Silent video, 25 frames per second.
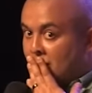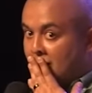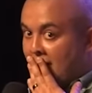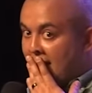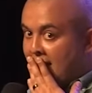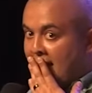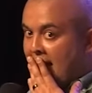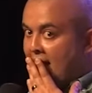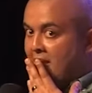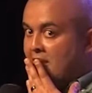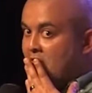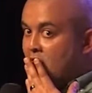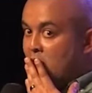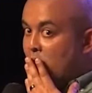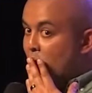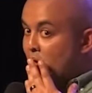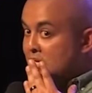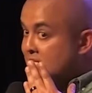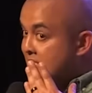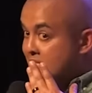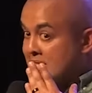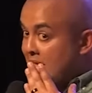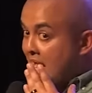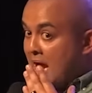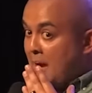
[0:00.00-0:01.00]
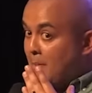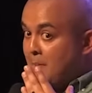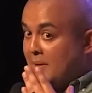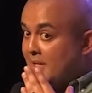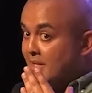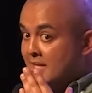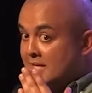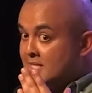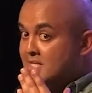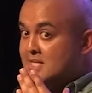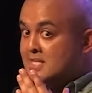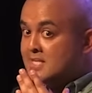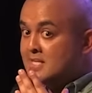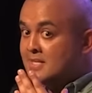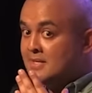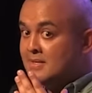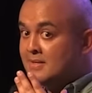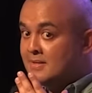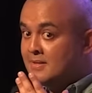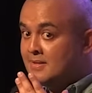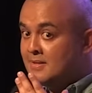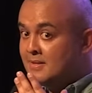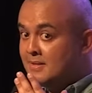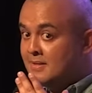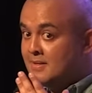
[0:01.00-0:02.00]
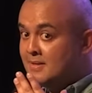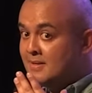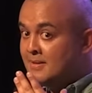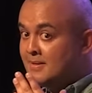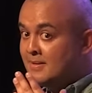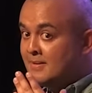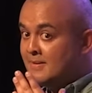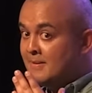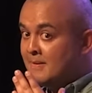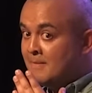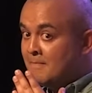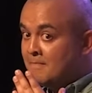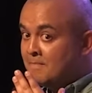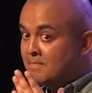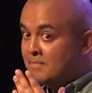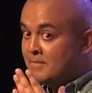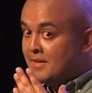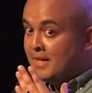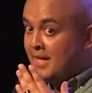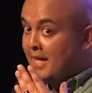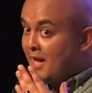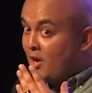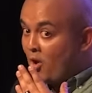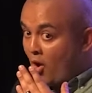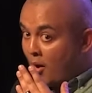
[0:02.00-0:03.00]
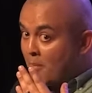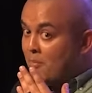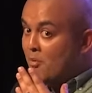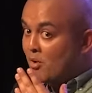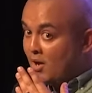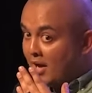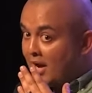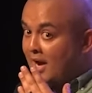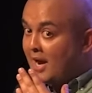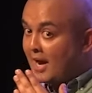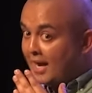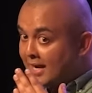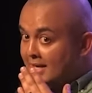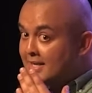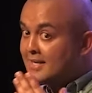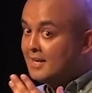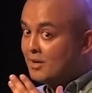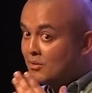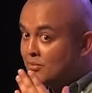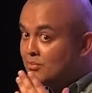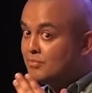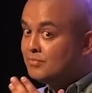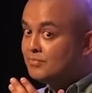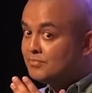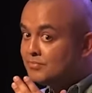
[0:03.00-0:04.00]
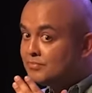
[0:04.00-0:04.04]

then I knew is trouble is. Hier kom moeilikheid nou.